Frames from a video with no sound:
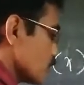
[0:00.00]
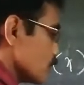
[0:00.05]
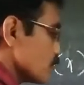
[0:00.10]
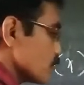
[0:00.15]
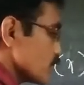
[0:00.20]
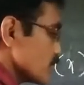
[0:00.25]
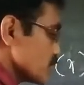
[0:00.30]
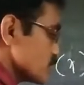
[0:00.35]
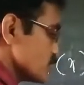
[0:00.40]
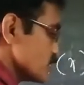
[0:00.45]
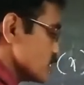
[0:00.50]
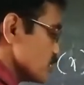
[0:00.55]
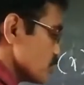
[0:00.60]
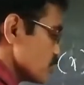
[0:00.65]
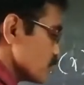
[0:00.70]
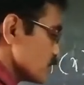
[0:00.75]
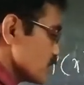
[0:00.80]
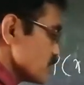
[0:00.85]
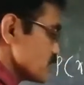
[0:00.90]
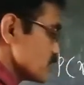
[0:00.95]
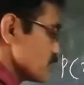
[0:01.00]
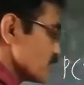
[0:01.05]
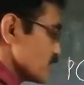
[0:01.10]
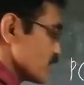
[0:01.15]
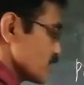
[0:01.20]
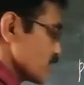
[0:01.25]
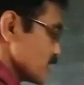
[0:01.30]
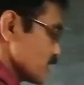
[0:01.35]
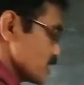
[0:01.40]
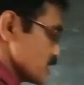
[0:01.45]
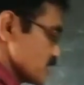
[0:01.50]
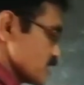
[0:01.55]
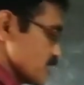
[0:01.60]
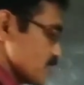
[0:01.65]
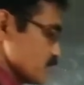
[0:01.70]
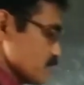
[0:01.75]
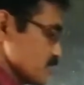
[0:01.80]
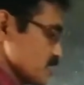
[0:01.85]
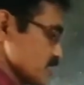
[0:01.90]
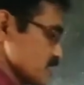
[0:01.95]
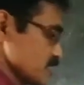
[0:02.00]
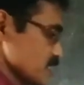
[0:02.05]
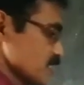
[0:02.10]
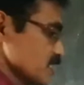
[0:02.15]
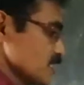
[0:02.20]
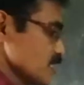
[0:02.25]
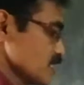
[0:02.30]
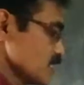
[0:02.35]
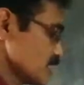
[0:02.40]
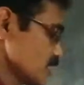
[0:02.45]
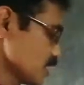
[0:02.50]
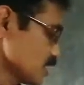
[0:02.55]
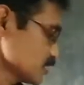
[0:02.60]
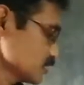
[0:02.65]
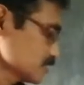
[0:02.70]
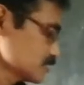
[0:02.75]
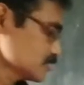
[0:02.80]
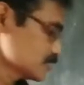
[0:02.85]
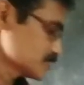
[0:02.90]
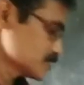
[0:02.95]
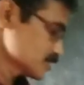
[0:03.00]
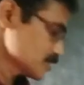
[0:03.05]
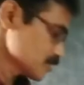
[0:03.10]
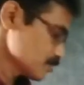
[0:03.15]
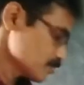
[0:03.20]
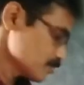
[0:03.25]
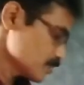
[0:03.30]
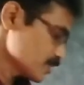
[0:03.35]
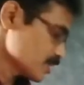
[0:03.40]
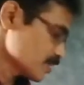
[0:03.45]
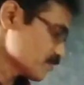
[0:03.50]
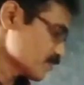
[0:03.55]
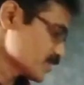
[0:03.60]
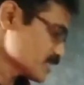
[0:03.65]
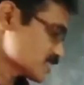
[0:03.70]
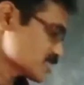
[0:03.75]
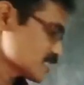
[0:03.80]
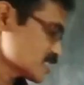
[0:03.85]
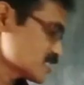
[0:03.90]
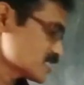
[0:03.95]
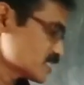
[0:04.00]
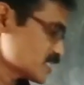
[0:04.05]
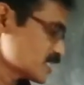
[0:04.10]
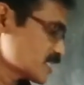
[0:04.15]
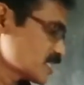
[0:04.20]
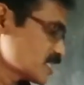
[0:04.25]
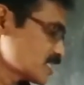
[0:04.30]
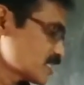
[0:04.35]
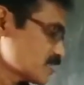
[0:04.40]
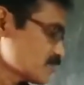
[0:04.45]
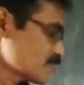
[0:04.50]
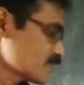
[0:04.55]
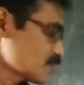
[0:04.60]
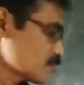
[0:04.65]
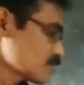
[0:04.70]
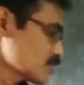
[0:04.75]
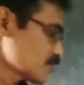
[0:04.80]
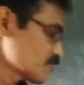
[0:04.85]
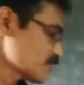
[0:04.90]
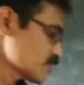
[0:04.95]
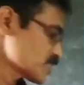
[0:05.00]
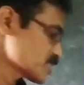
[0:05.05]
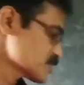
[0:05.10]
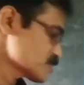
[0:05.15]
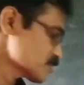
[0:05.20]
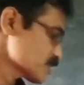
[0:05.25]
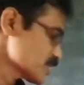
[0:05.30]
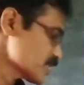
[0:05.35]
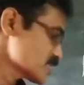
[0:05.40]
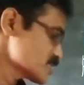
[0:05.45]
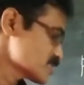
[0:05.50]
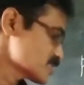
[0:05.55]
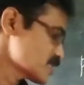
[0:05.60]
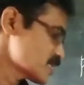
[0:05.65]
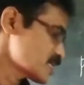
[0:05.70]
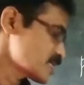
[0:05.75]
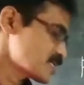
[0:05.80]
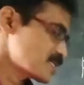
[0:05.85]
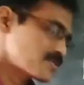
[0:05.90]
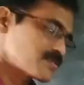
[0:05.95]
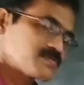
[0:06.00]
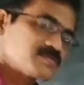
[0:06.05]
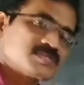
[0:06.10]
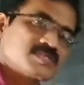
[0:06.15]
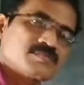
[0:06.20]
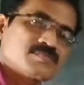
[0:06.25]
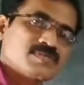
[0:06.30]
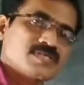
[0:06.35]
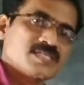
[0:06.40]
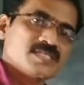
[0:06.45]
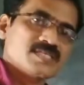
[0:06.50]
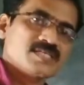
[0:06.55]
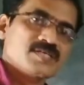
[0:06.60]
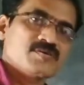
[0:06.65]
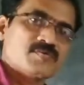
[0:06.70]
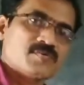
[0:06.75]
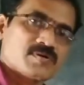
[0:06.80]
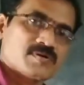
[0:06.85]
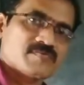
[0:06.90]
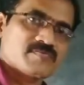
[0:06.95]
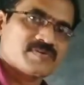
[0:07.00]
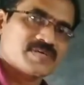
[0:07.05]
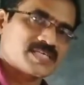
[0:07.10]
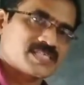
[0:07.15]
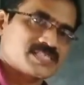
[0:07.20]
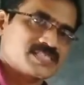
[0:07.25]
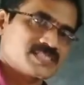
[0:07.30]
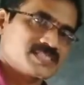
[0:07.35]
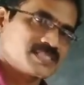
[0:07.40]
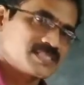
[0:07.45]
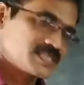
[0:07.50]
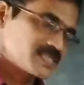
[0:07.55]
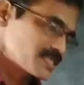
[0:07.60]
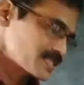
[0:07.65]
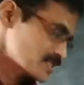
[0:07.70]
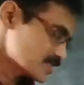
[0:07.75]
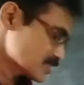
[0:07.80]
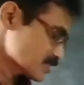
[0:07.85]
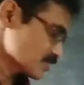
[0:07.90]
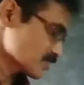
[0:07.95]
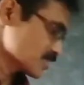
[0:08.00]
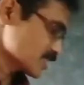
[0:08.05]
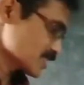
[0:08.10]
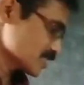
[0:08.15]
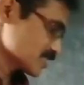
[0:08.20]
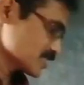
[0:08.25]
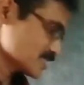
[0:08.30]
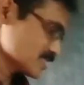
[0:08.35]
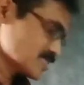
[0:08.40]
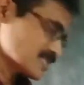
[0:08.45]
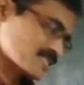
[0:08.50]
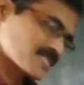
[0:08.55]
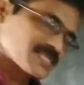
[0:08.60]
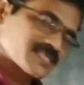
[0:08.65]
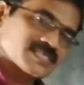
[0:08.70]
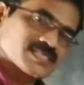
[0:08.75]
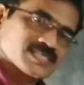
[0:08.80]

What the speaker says: plus 0 means you will get the same. Now P of x is written in the form of x minus a into some other Q of x. So it is